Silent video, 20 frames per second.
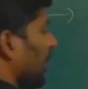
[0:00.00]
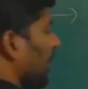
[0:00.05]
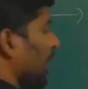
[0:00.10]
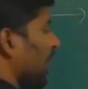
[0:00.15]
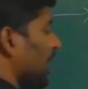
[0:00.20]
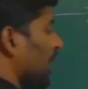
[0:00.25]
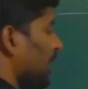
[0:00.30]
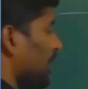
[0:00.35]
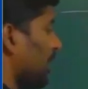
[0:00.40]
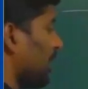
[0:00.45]

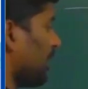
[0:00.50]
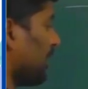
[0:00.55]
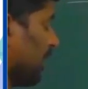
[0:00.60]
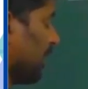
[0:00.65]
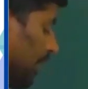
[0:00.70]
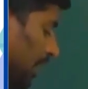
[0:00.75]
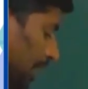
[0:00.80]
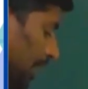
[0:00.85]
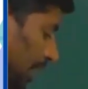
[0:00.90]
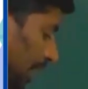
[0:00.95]
A and
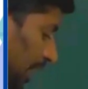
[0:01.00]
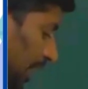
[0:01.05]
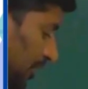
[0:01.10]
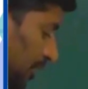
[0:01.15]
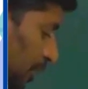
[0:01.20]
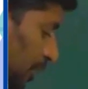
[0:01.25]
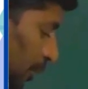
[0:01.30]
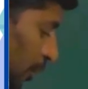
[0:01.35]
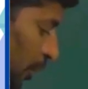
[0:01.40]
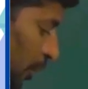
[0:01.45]

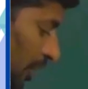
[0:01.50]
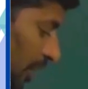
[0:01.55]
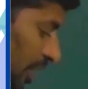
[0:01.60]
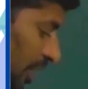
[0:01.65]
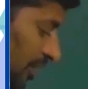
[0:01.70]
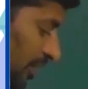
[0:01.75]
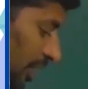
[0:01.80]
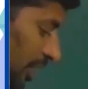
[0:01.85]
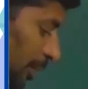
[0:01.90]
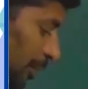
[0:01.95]
X
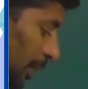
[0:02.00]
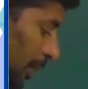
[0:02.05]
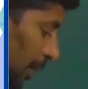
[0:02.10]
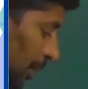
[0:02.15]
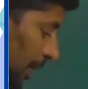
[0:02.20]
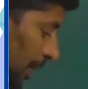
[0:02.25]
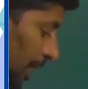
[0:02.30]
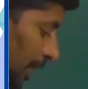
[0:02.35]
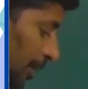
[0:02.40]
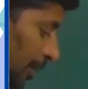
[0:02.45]
protons in
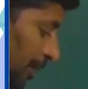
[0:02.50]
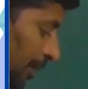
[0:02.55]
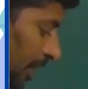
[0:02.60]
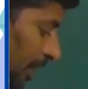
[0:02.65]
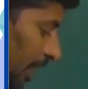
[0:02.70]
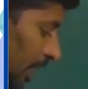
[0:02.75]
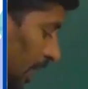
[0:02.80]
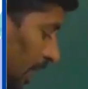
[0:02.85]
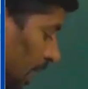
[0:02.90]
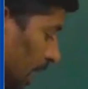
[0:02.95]
ppm
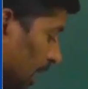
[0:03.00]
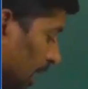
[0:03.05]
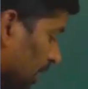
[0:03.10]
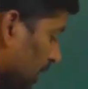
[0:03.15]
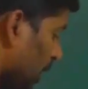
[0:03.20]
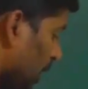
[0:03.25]
and